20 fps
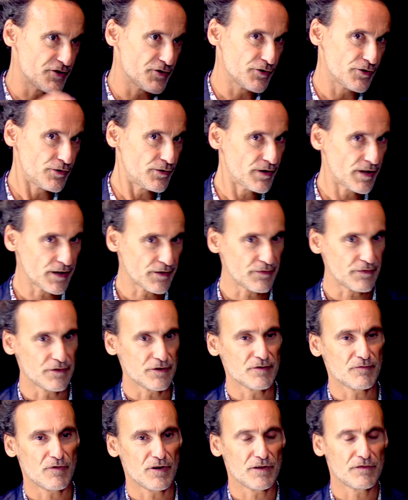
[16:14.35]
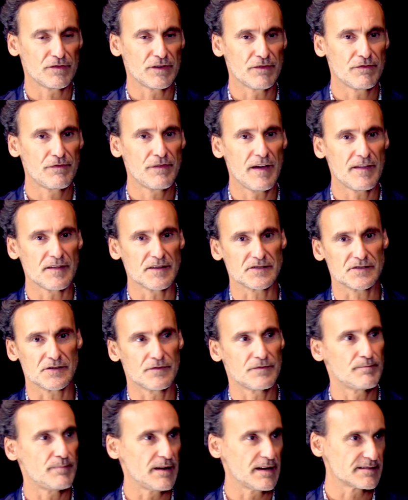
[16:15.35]
You know, like from one of the fathers
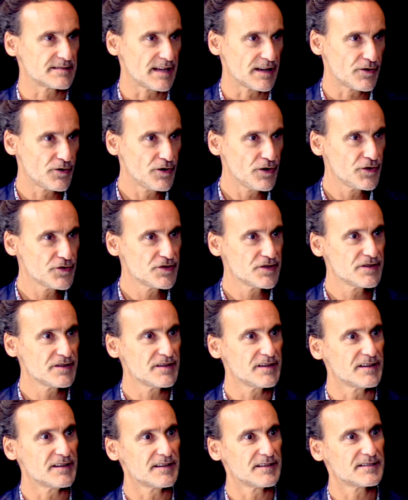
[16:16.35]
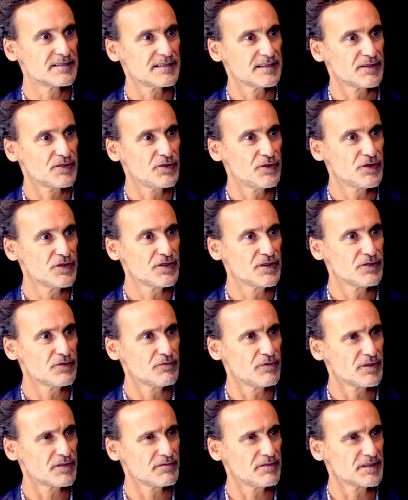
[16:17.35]
of parapsychology and psychology.
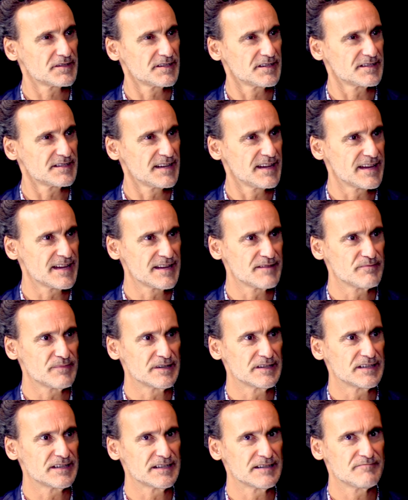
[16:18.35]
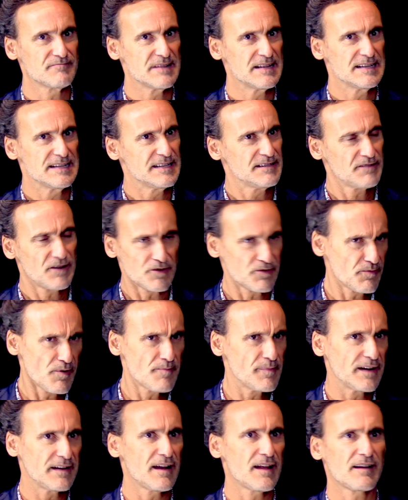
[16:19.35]
What was his name?
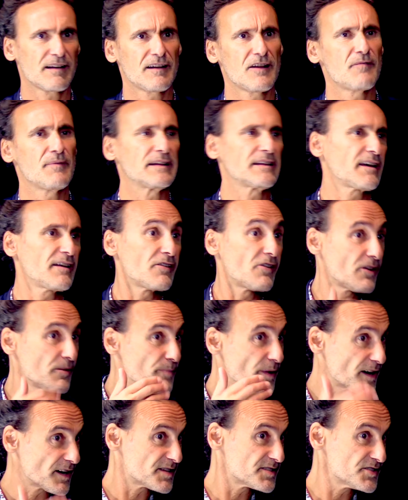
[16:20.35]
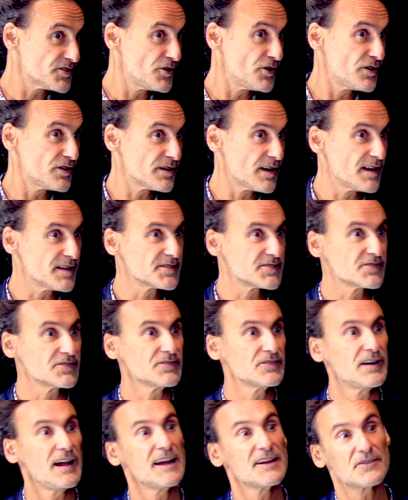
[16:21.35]
Remember now, but Henry Bergson,
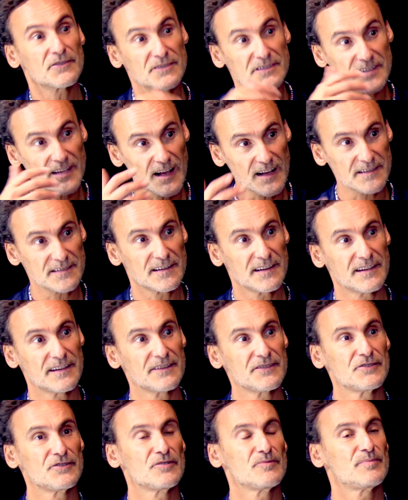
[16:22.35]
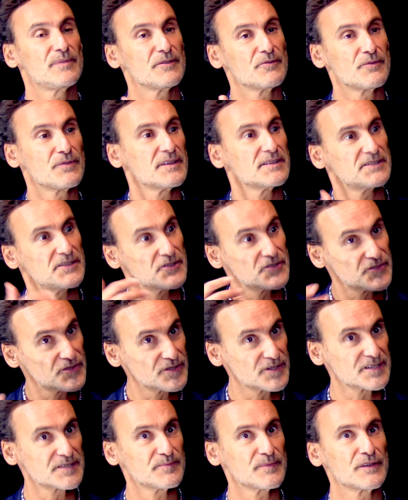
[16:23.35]
also yes. Aldous Huxley, you know, yes. this
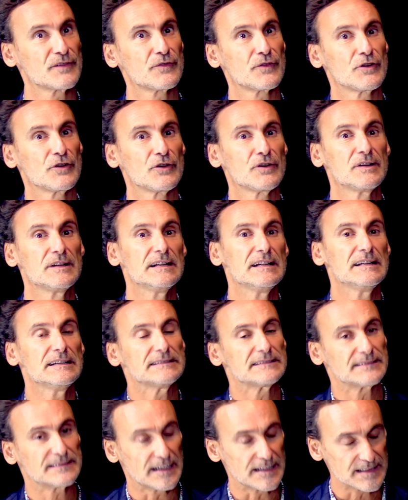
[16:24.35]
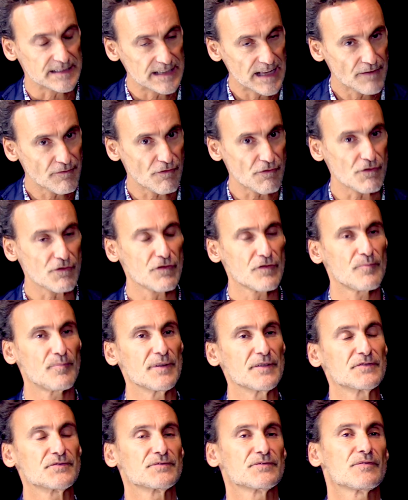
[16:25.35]
Huston Smith, you know, mm-hmm. Stanislav Grof
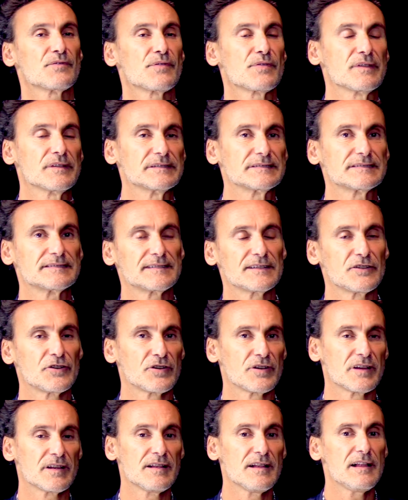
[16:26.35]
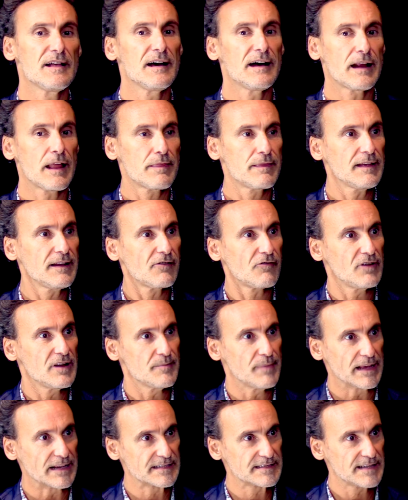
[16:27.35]
plays with this theory. And I think it
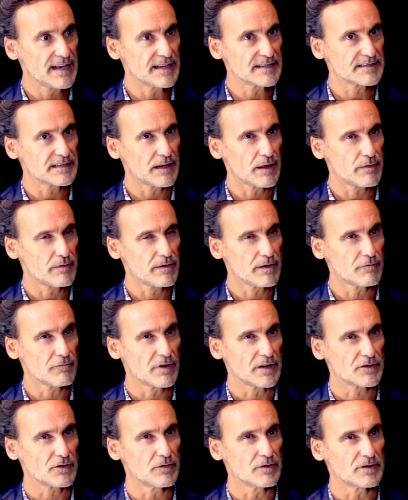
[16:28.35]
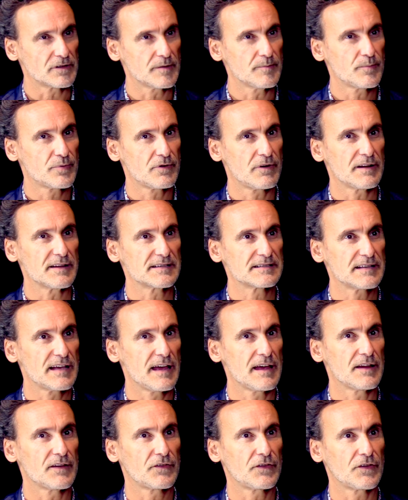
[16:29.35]
really makes sense. And I think what contemporary
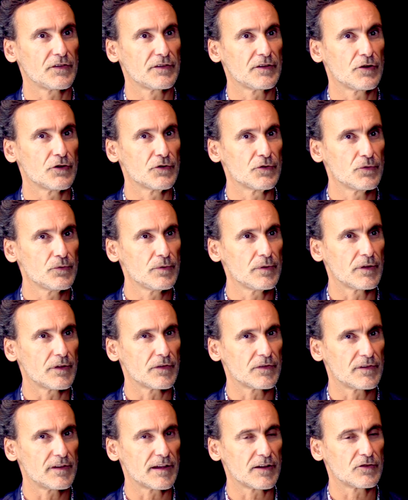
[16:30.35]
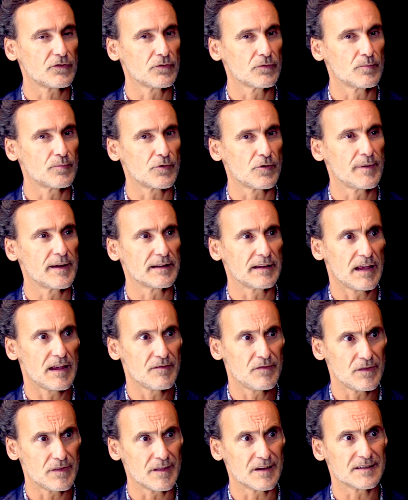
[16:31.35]
science is now doing is like to provide
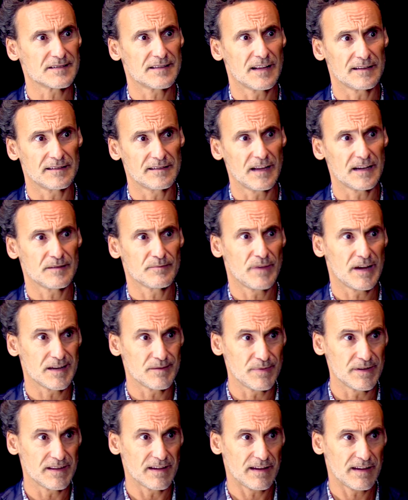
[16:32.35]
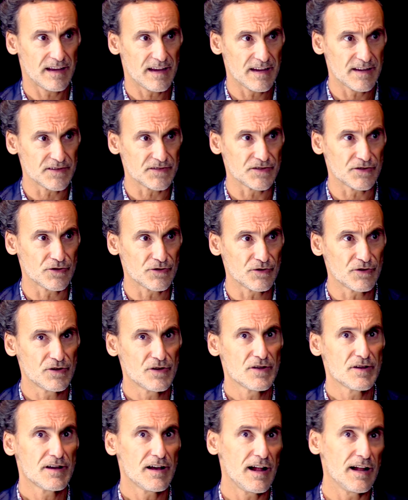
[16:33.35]
evidence that might be the case, you know.
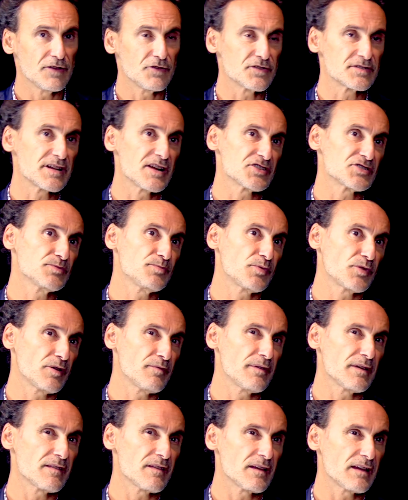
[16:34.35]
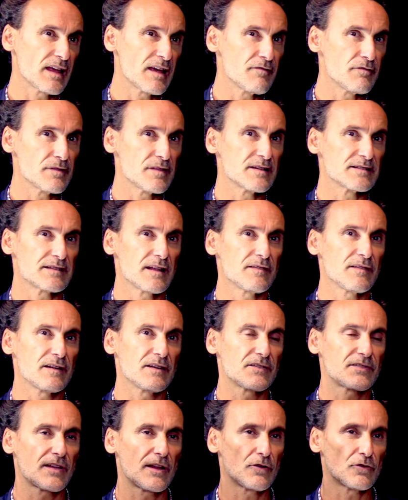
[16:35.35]
Aldous also providing evidence that there
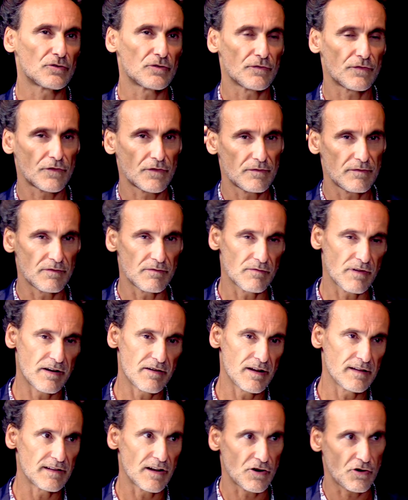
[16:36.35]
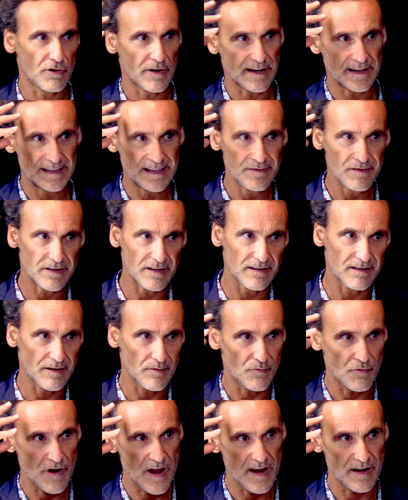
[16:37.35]
is a lot of greater connectivity in
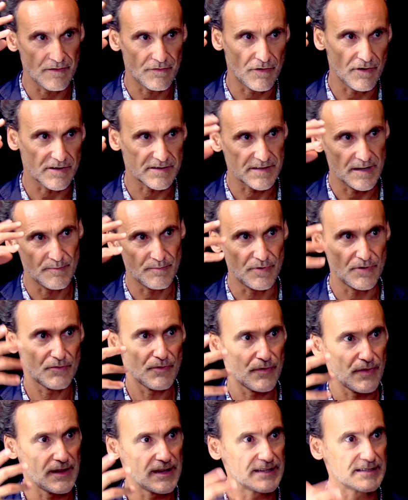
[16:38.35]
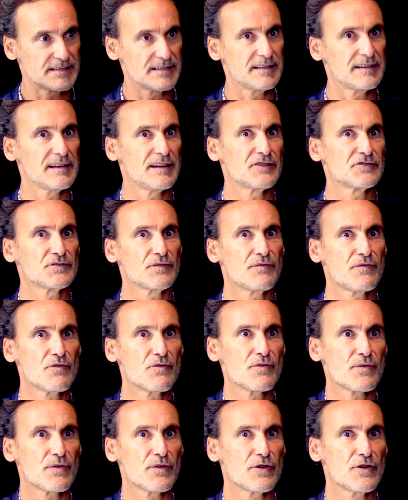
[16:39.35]
the brain, for example, with LSD and so
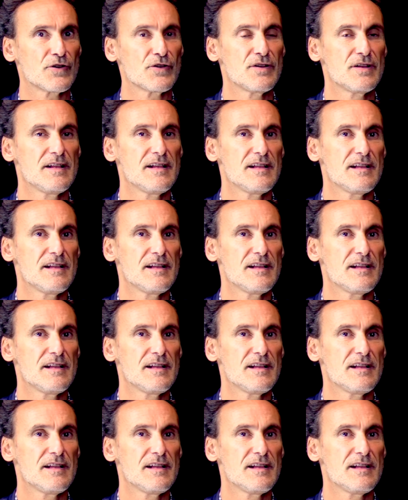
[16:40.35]
forth, you know.